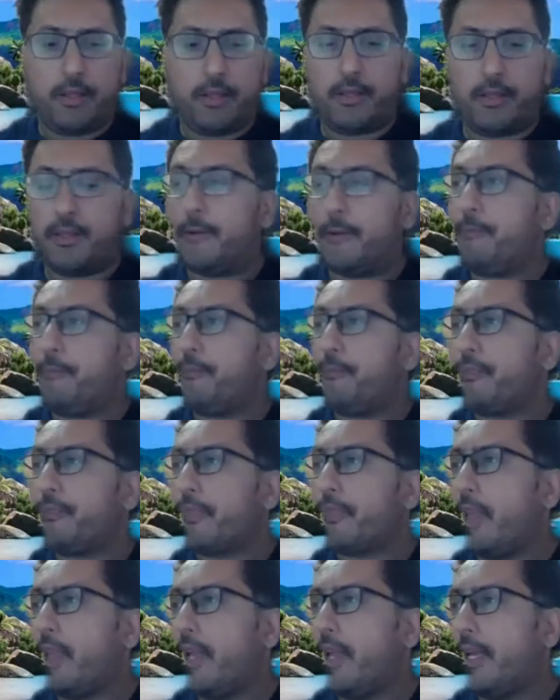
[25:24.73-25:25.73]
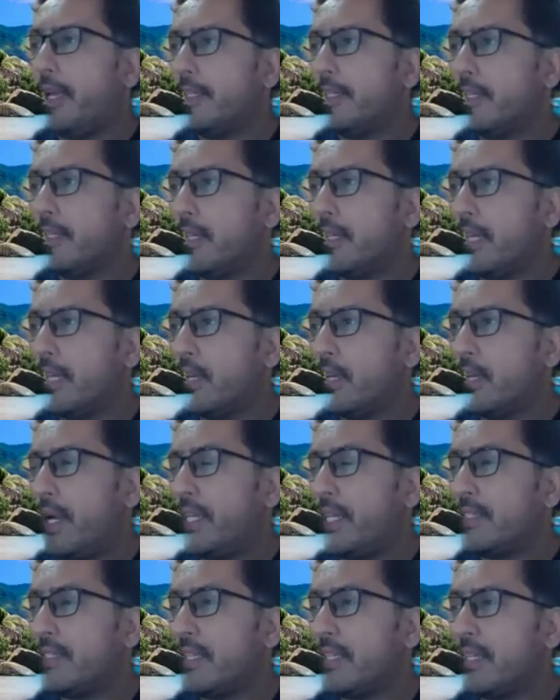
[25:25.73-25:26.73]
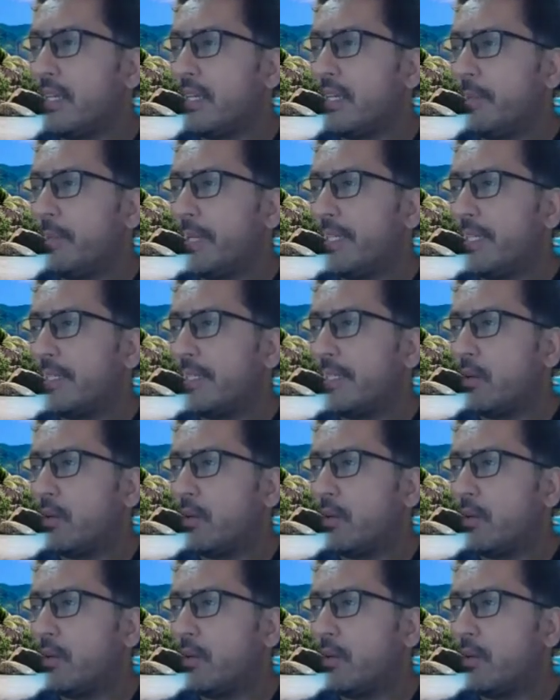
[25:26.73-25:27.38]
Yeah. And inquiries and complaints are